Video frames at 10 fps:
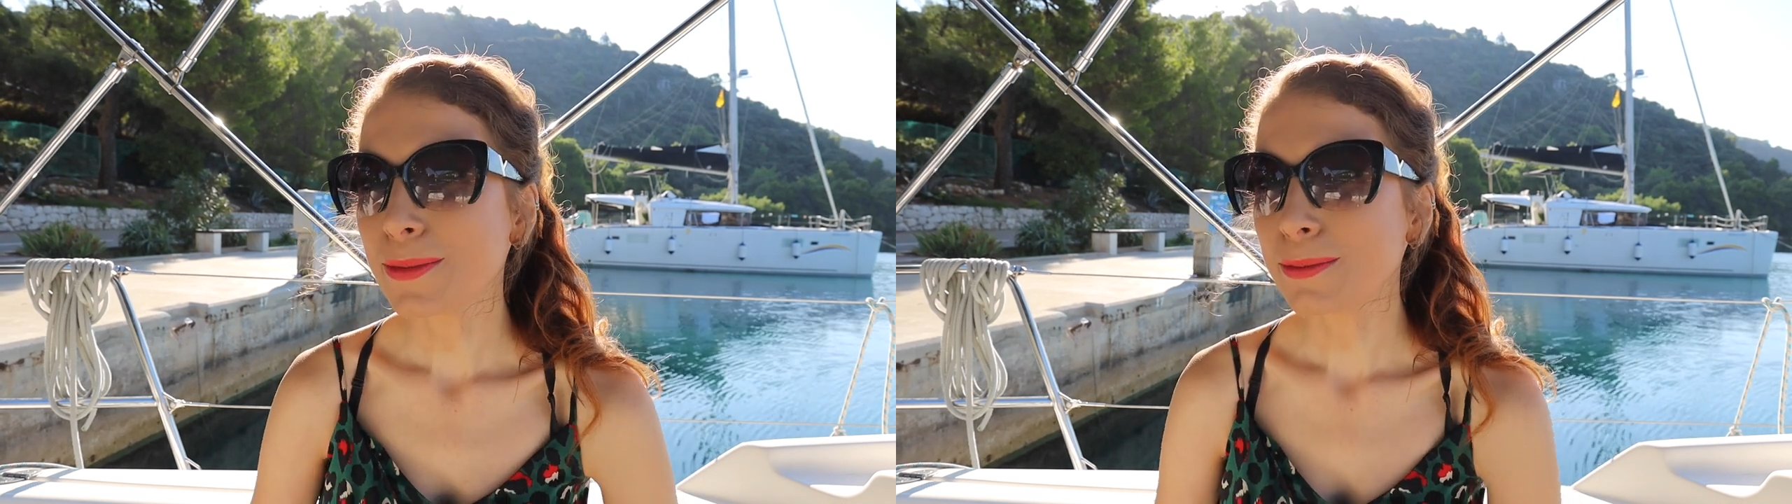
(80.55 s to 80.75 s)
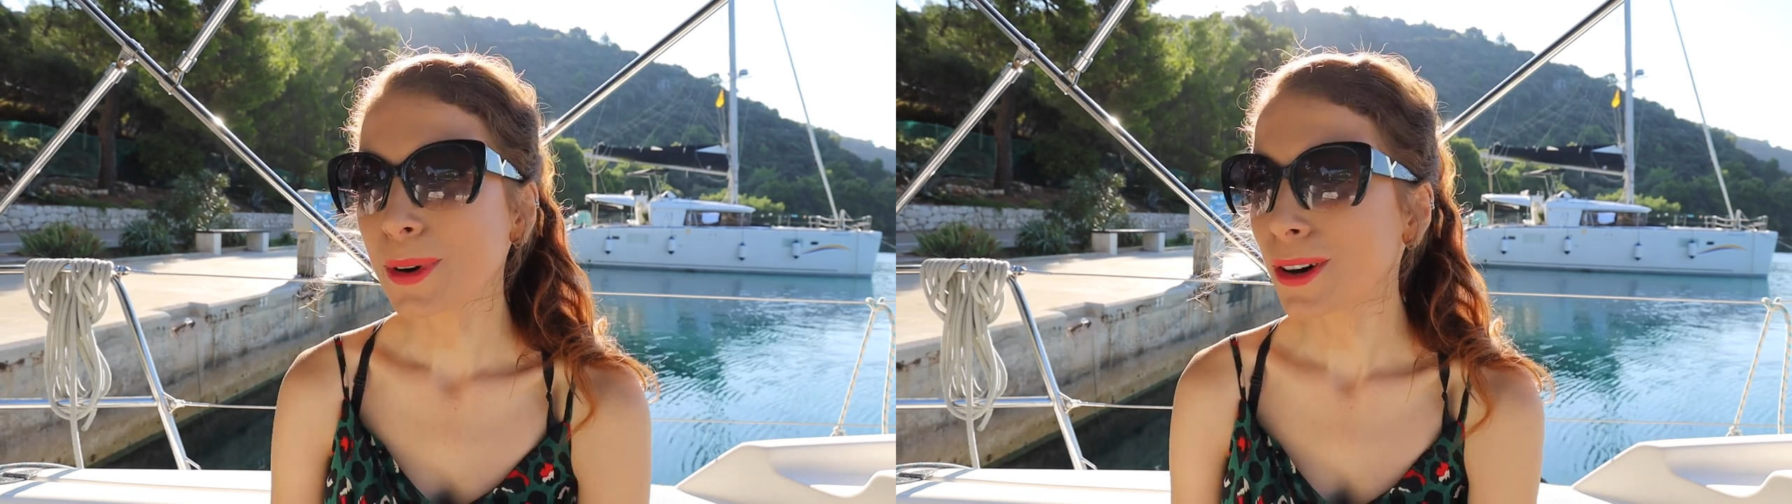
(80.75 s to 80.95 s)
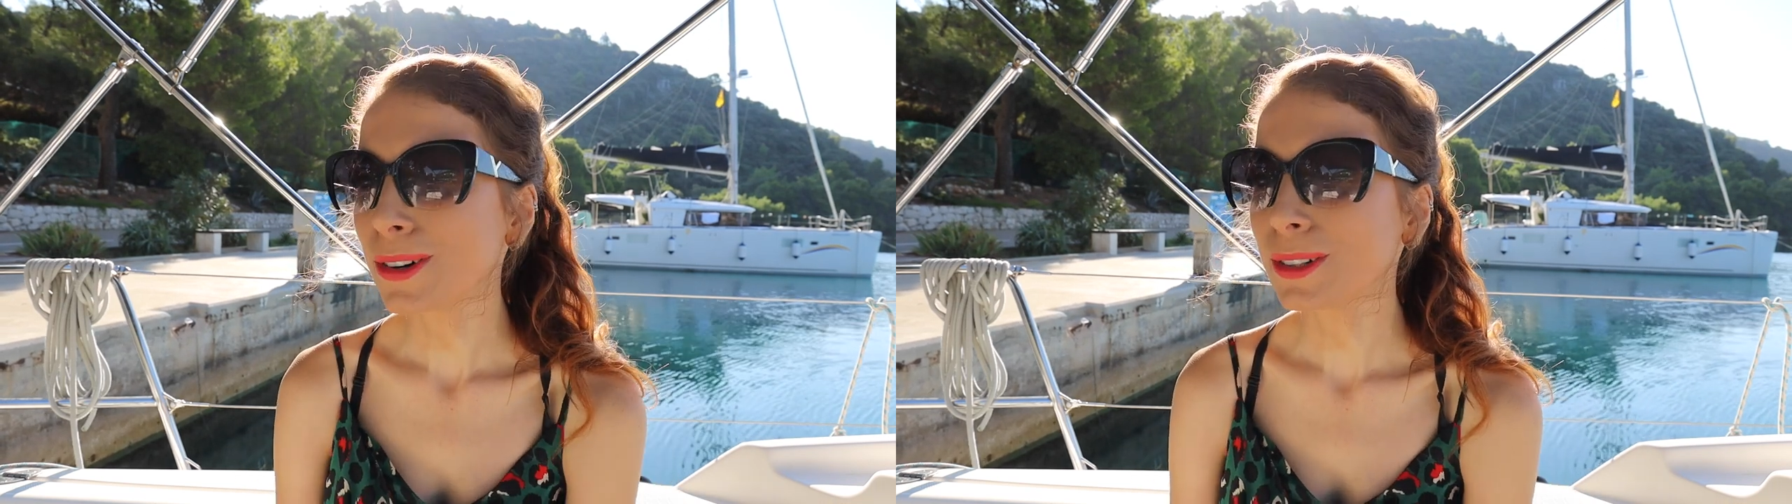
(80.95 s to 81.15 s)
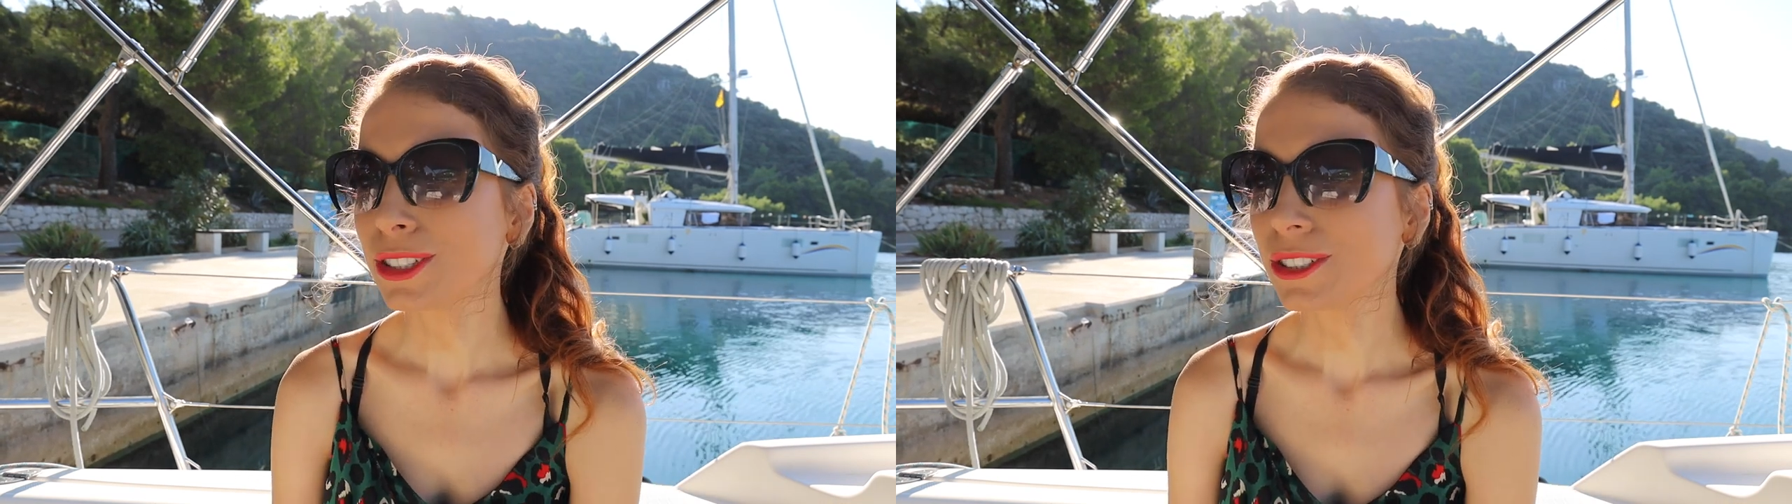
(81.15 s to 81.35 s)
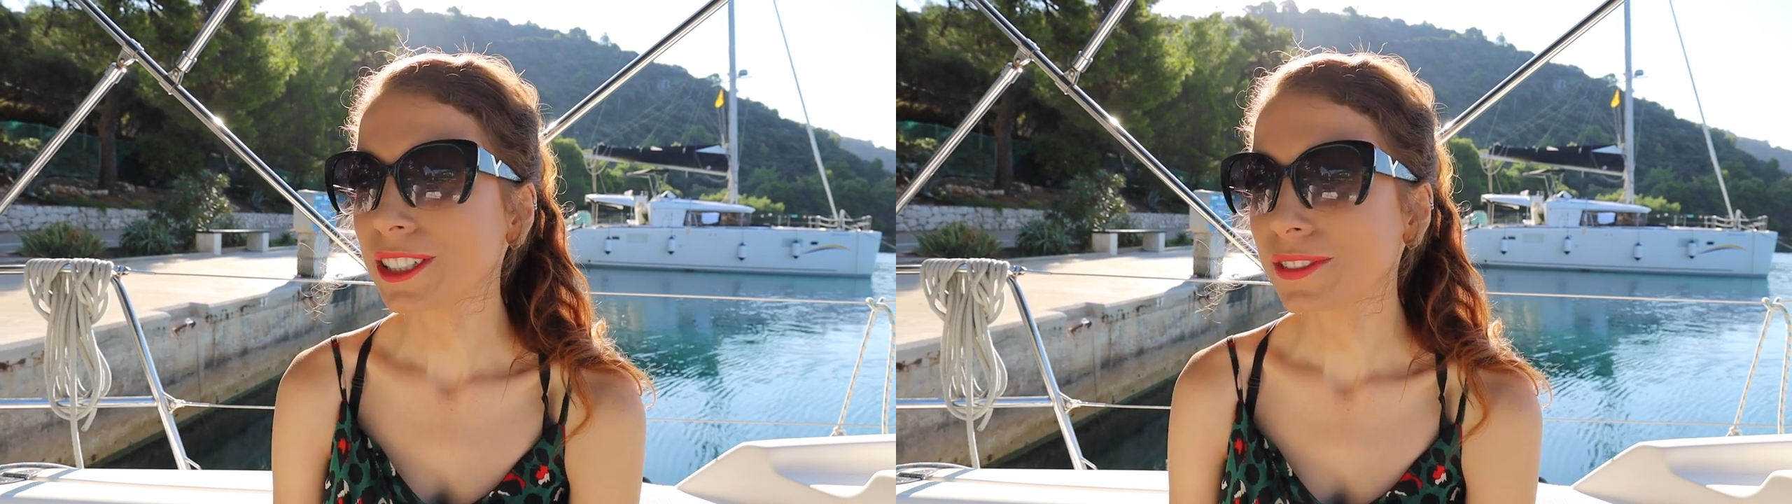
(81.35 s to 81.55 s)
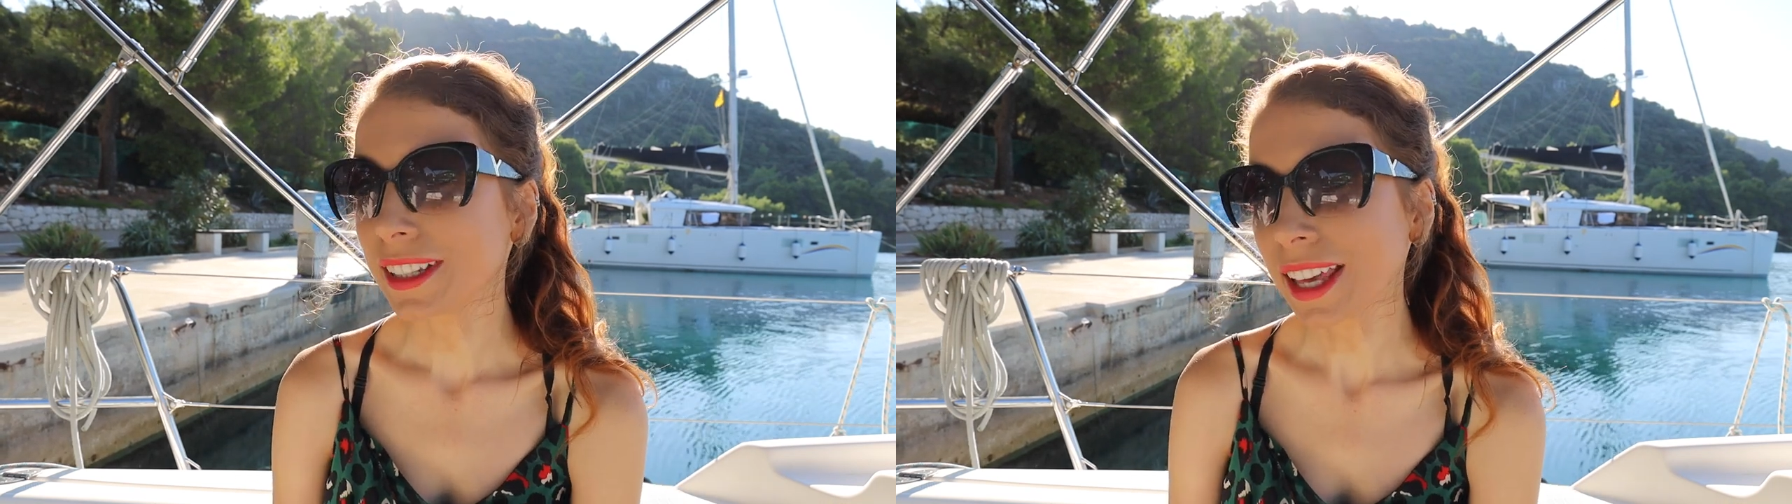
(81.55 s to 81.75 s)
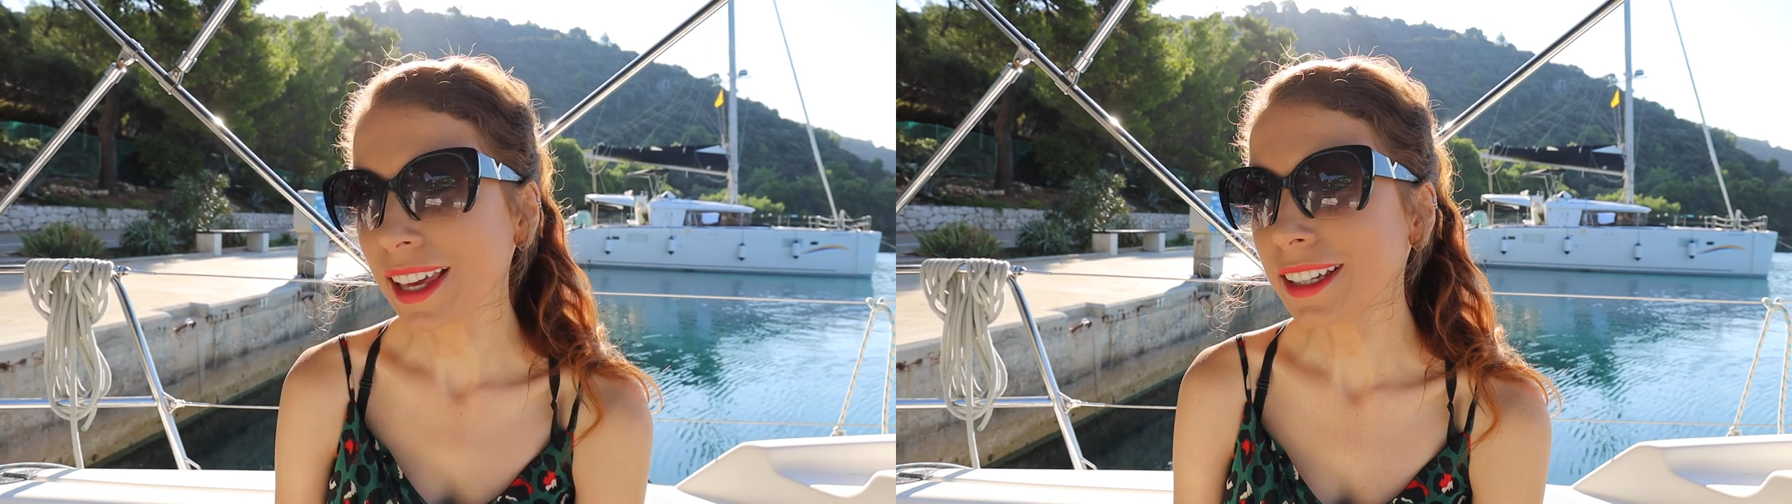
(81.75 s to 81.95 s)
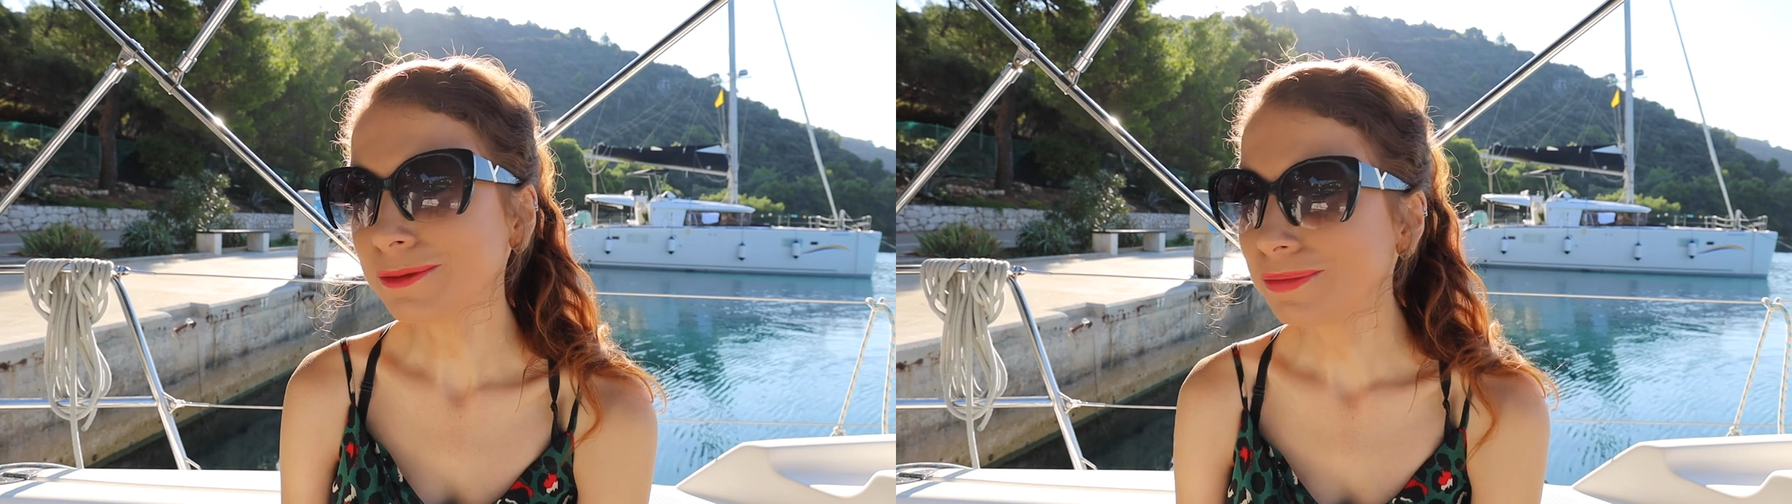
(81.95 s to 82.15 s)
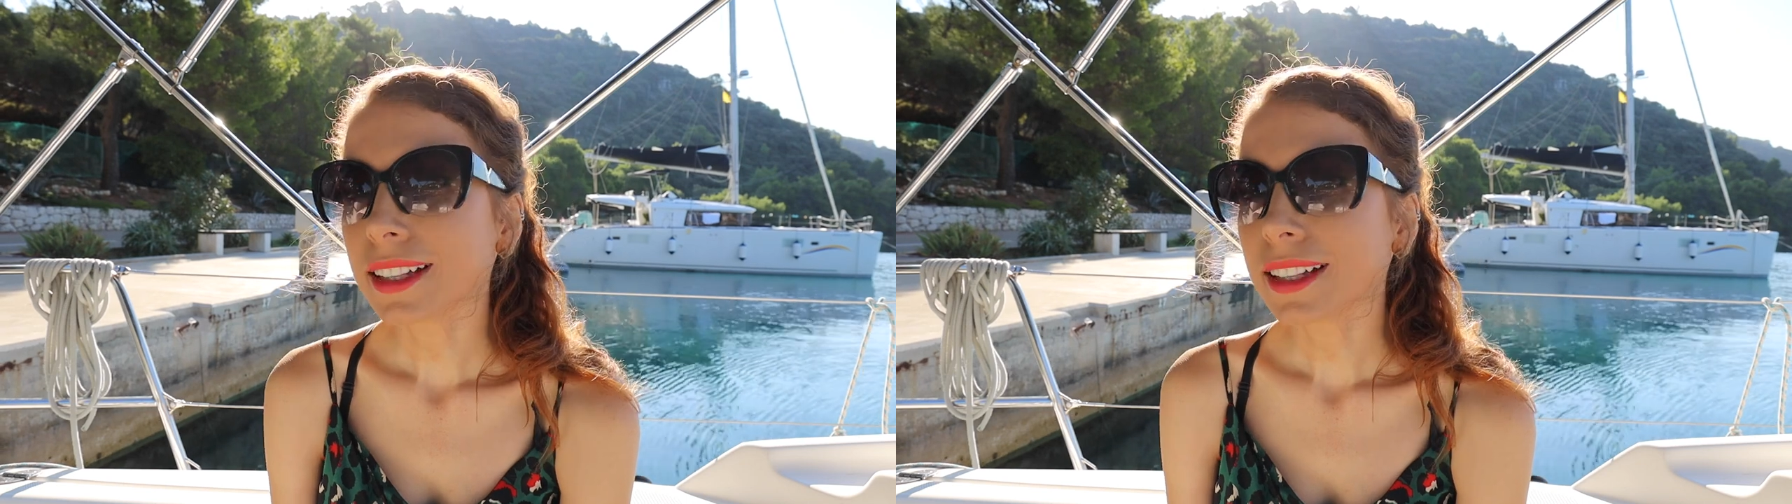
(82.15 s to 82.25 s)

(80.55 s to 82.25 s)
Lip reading: more during the day.